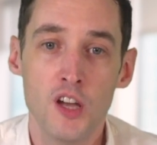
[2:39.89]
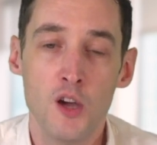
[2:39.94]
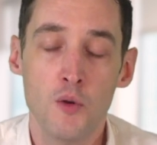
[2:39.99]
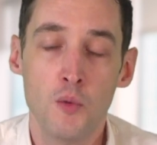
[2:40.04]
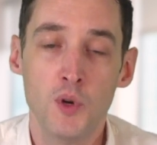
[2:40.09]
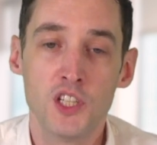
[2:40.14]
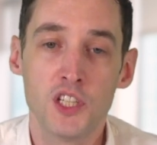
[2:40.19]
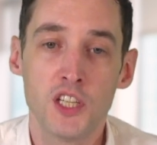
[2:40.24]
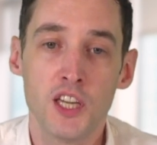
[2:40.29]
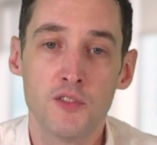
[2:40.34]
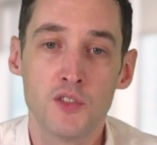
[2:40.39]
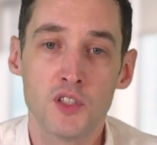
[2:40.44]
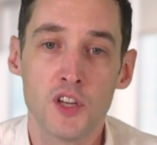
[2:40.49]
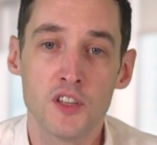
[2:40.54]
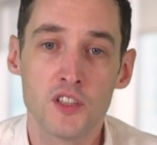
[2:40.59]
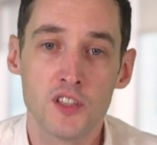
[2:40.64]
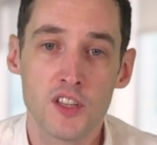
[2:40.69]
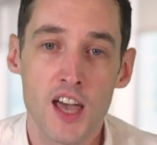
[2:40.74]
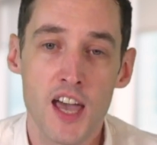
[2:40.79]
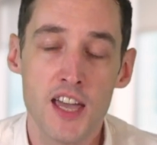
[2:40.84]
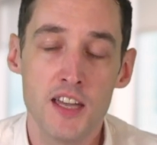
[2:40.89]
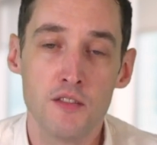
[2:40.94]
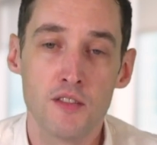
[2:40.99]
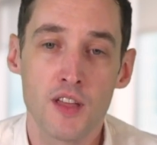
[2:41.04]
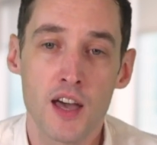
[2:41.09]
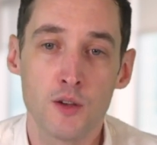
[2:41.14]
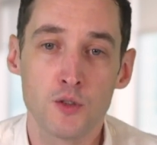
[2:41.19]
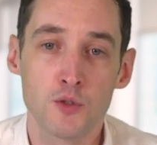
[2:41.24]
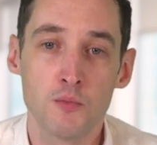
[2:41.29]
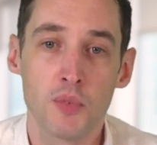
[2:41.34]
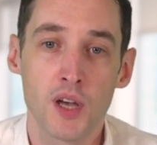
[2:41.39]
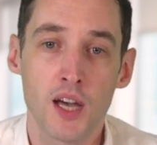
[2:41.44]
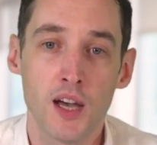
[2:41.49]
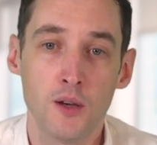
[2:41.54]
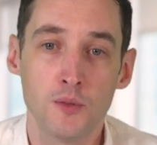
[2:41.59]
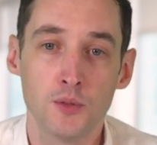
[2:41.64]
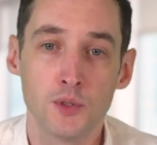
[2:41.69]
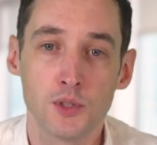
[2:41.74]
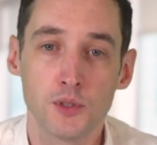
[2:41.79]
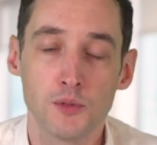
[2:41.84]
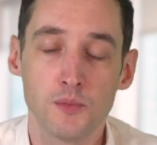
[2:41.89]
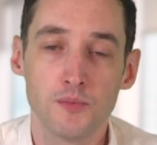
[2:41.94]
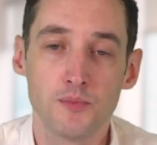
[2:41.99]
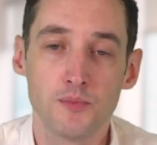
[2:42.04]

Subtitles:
which gives us £8,000.